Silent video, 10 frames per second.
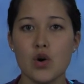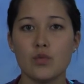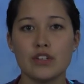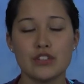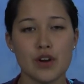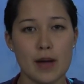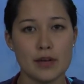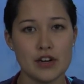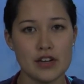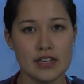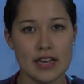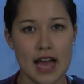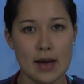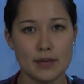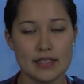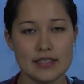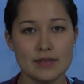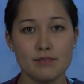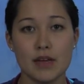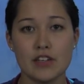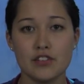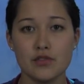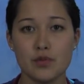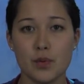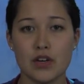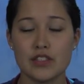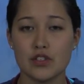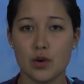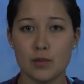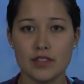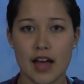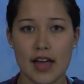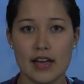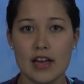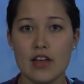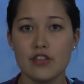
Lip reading: When describing her eating habits, patient reports a normal diet,